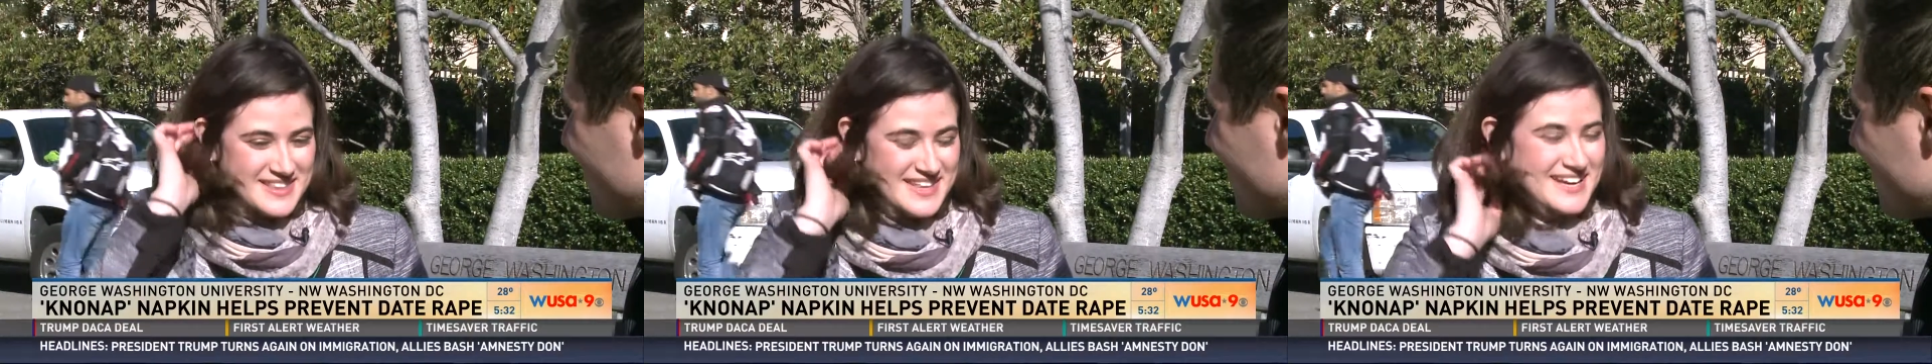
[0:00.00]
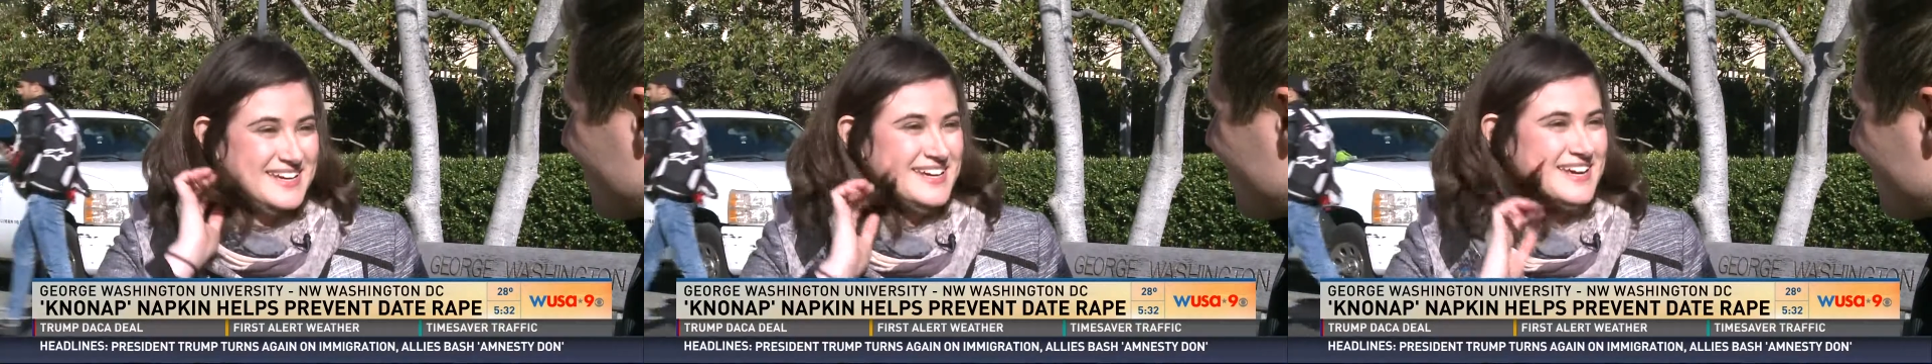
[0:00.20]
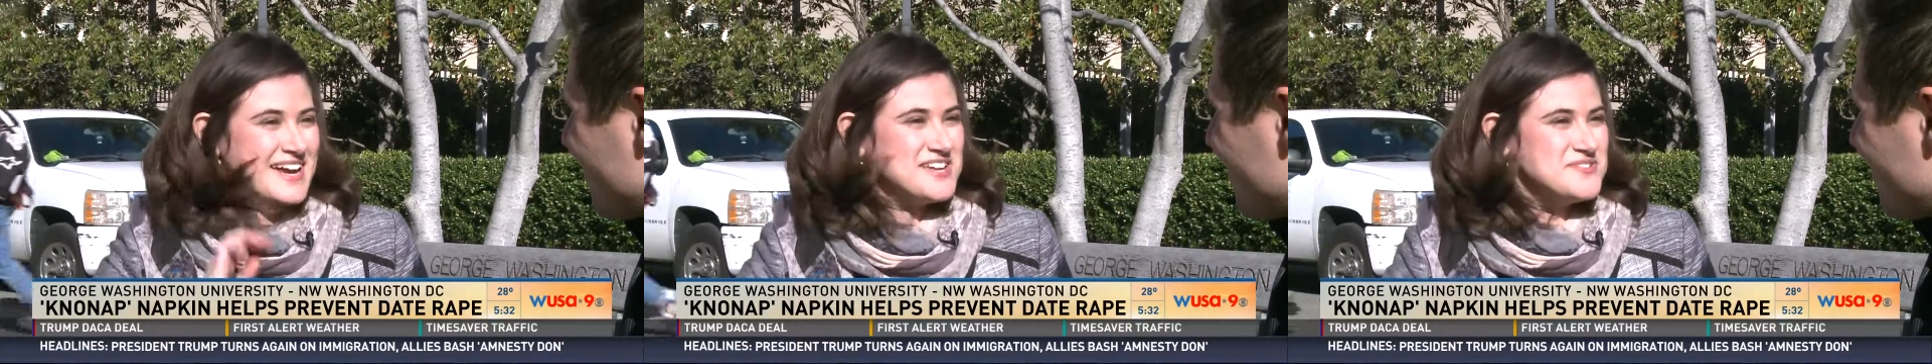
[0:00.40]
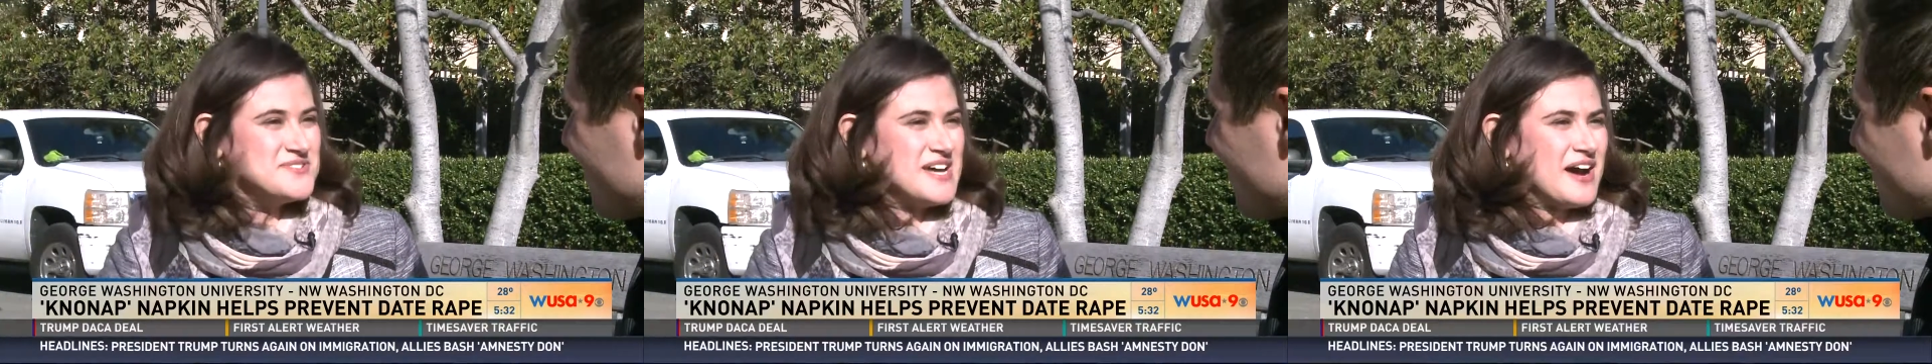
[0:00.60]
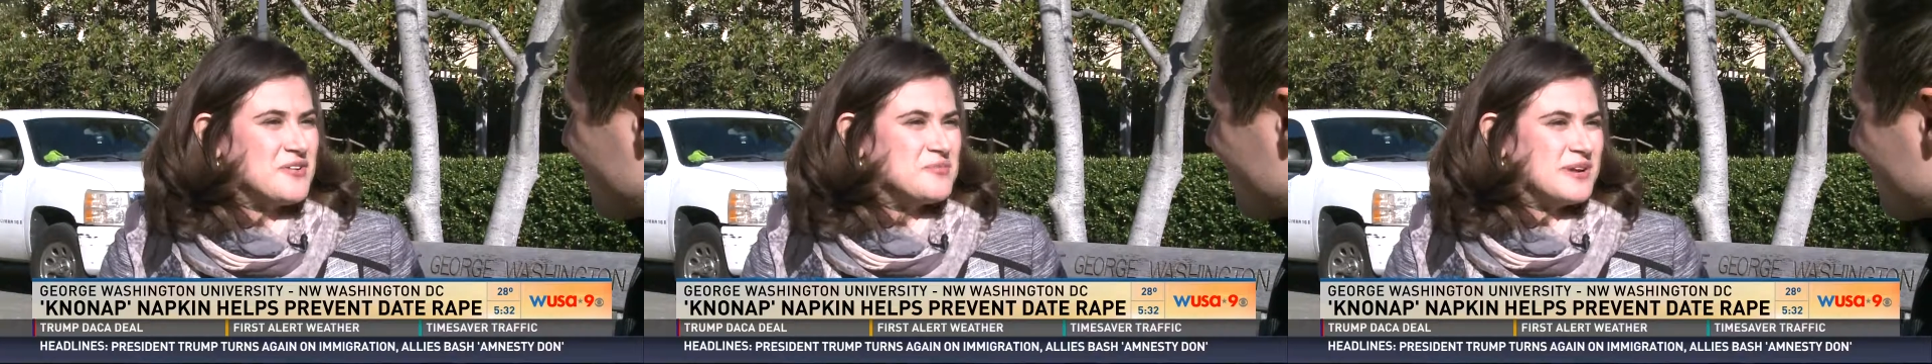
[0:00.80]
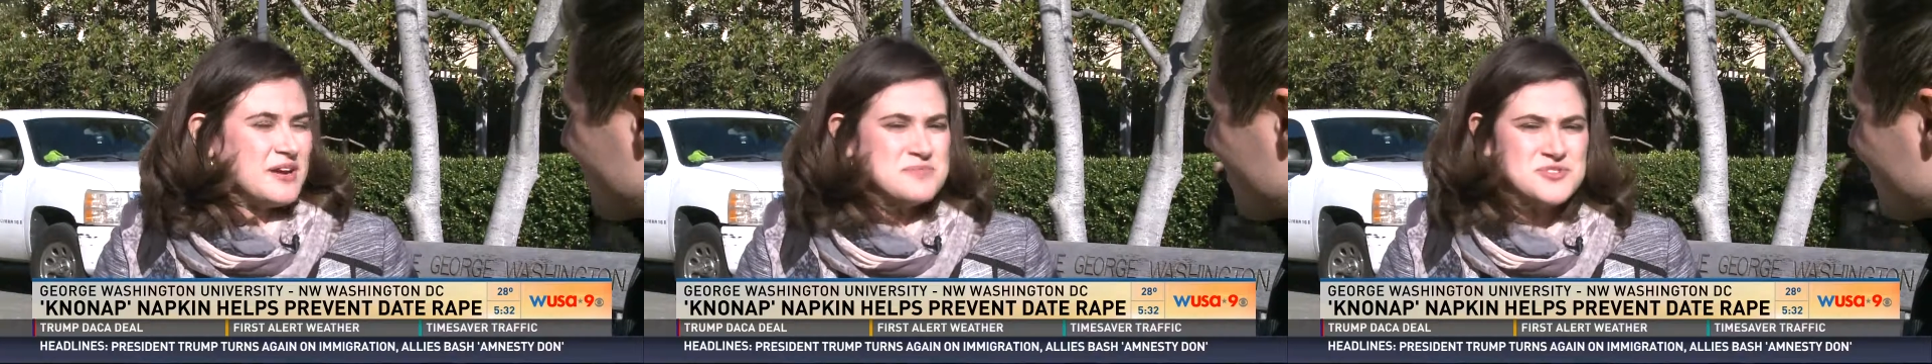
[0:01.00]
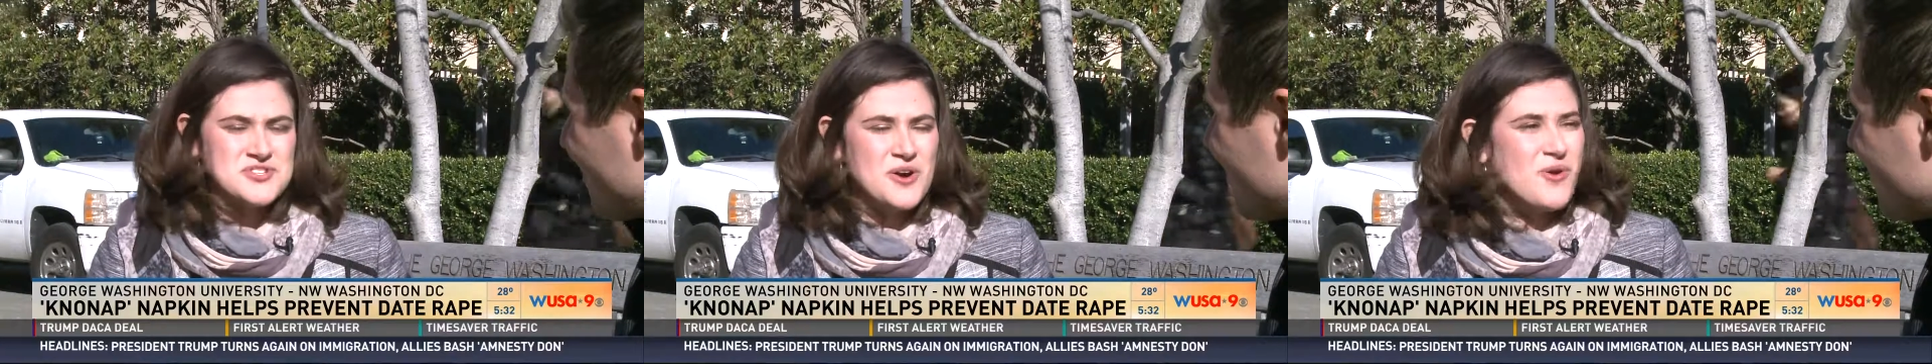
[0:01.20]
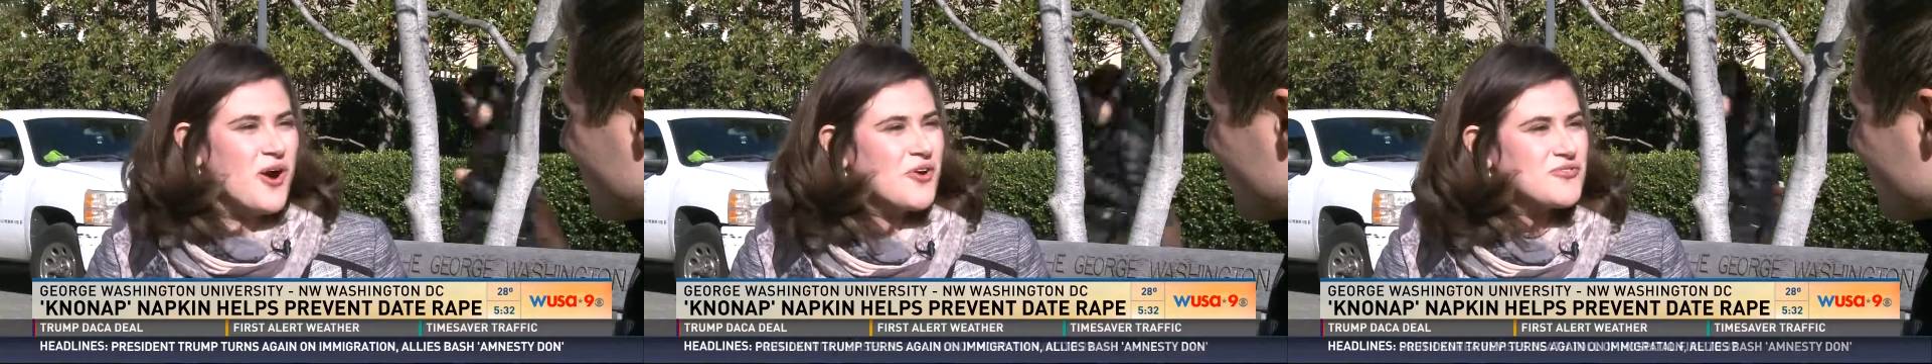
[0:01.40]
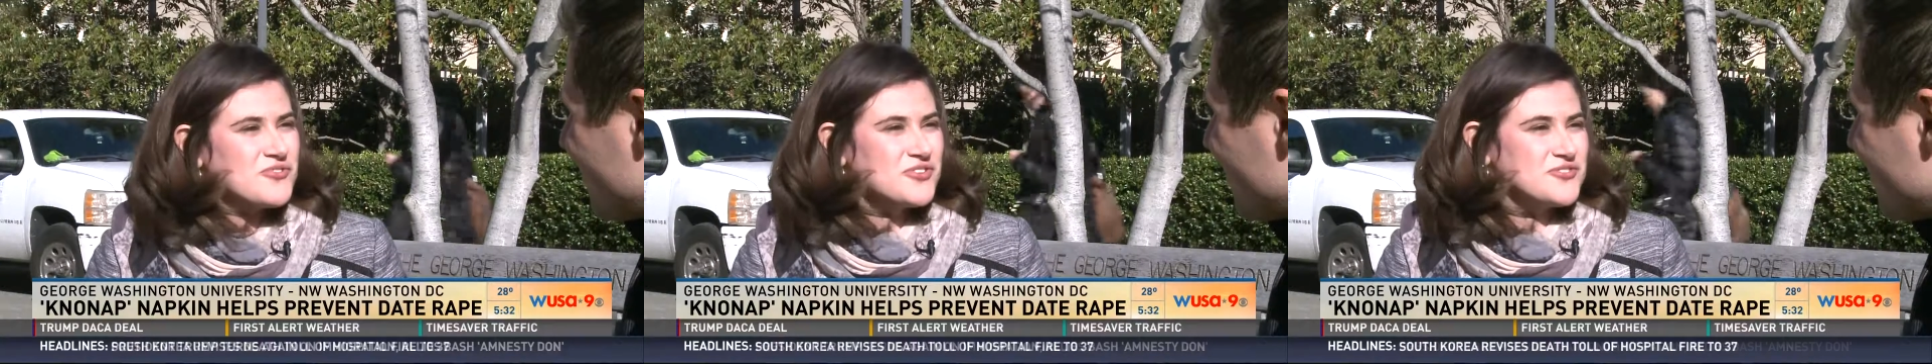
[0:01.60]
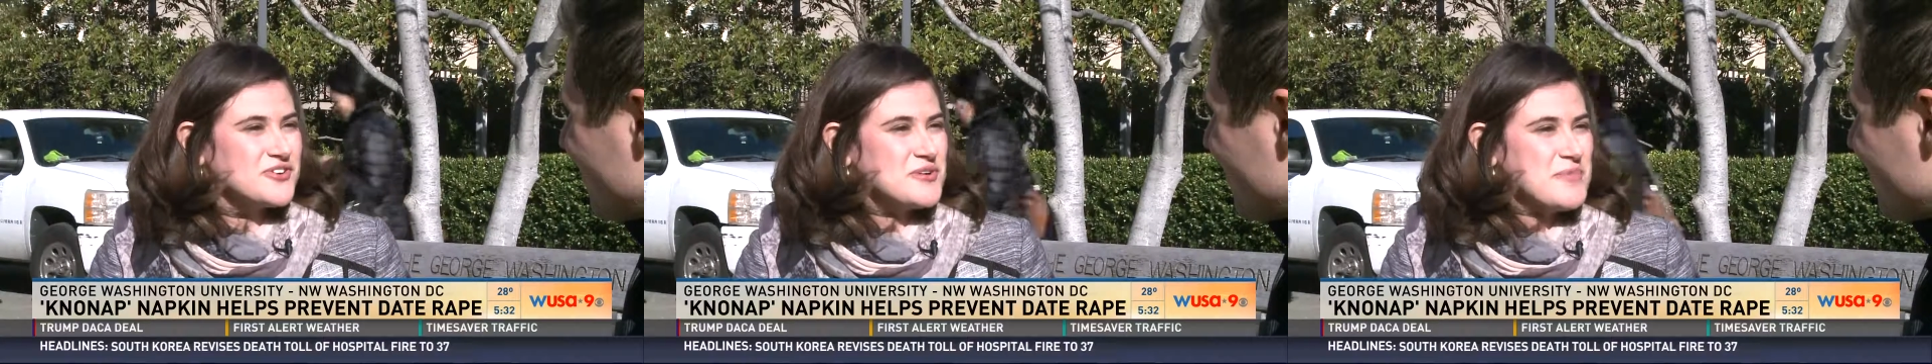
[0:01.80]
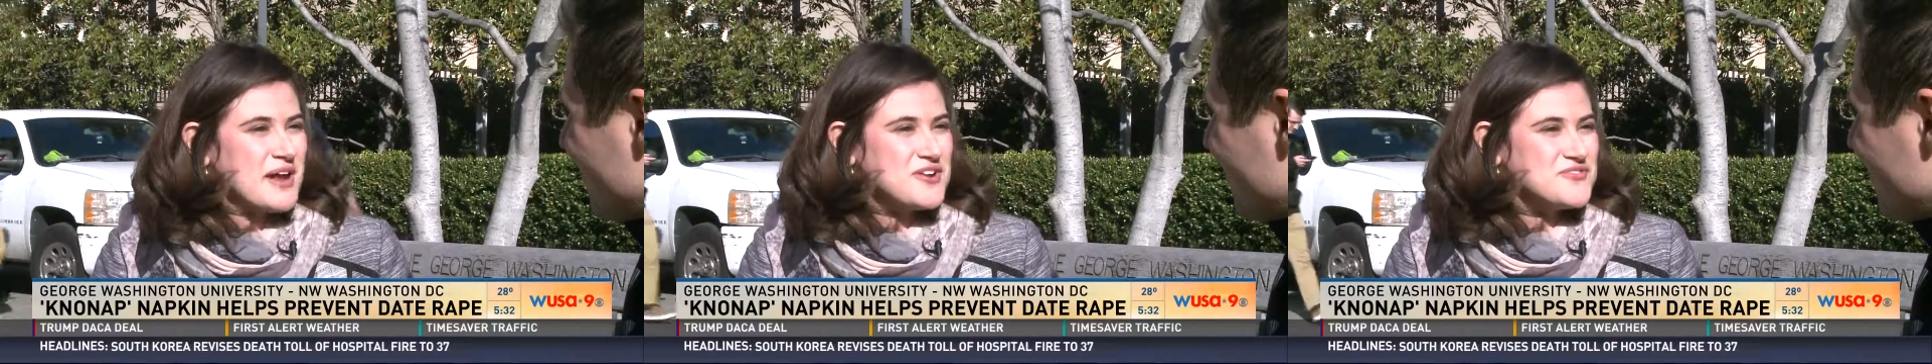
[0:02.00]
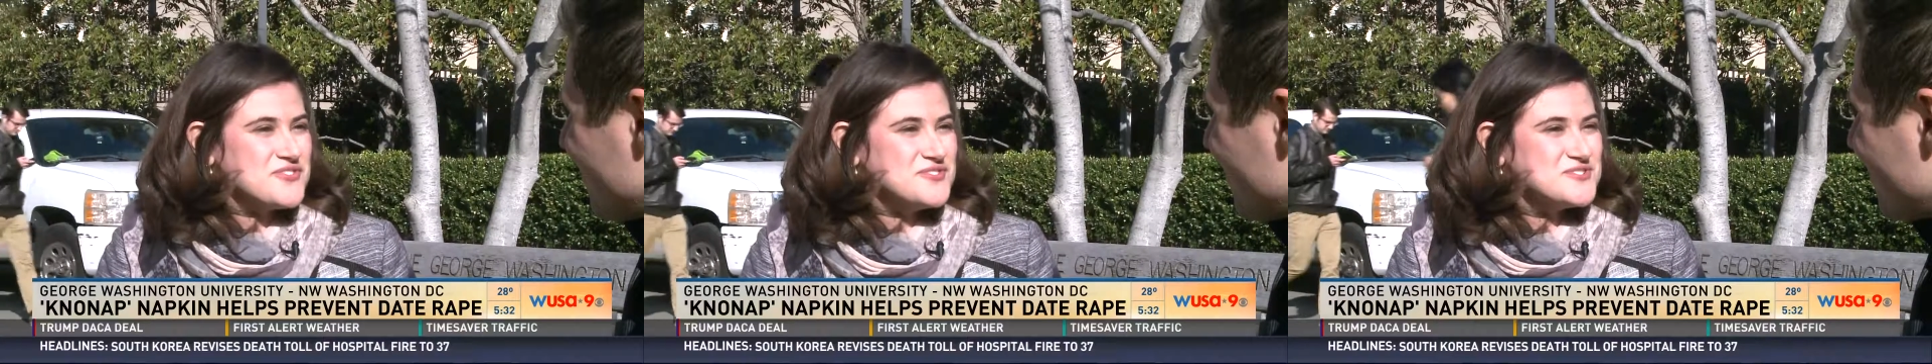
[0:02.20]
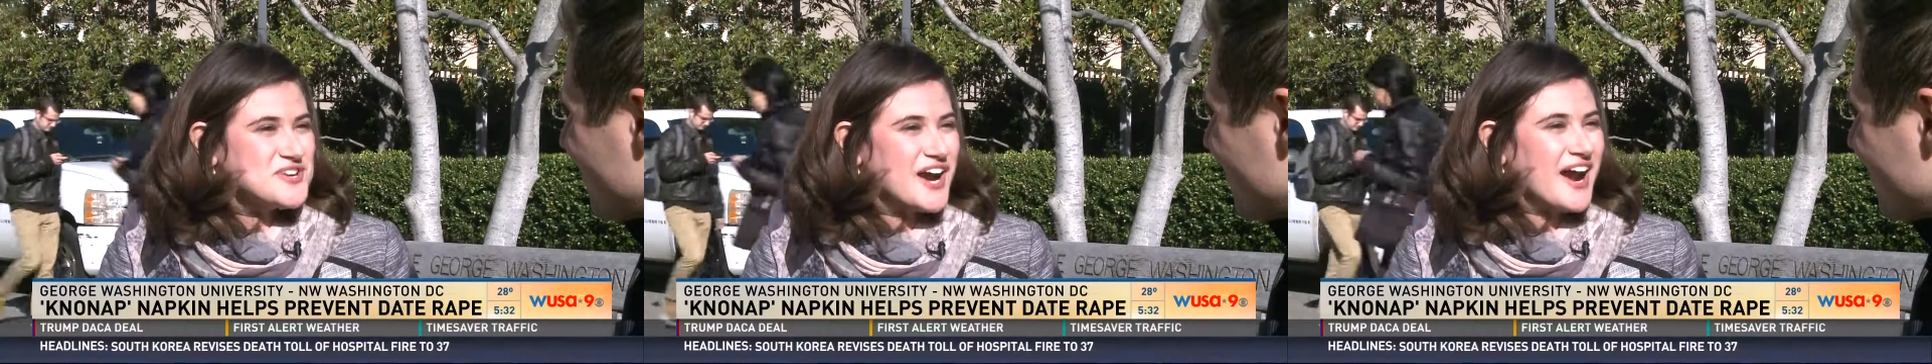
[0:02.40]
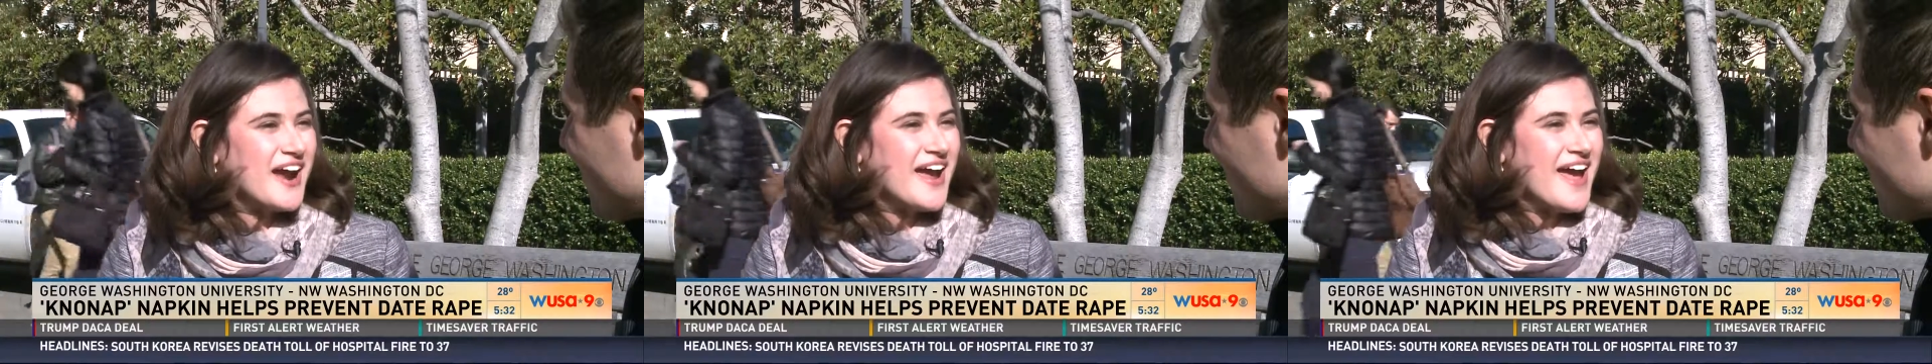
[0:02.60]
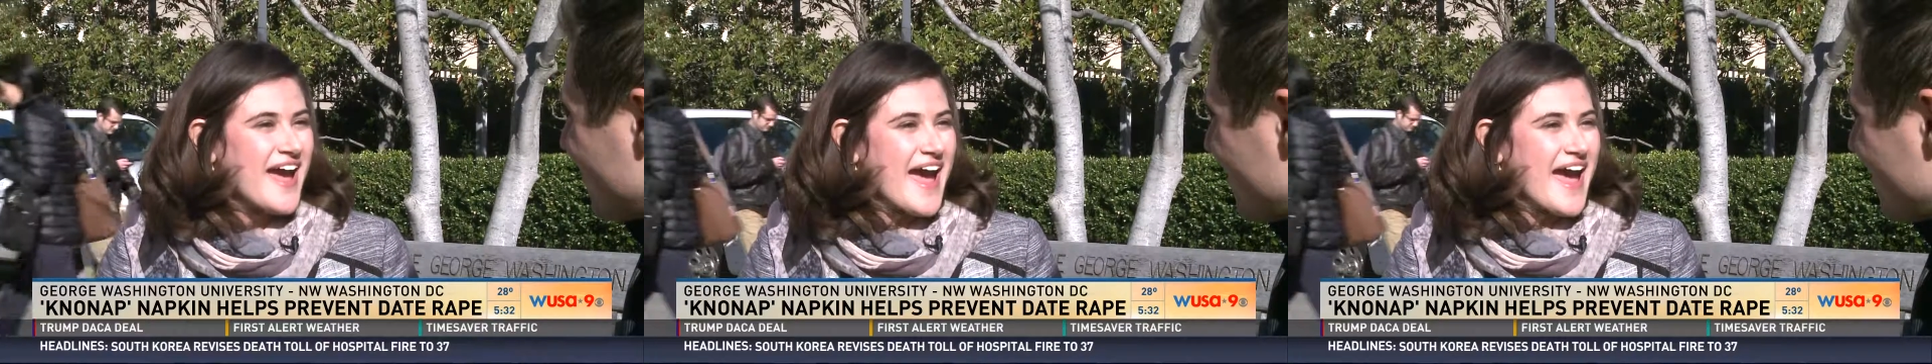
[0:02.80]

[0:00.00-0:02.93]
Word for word: that can get you down, but I'm so hopeful for a better future,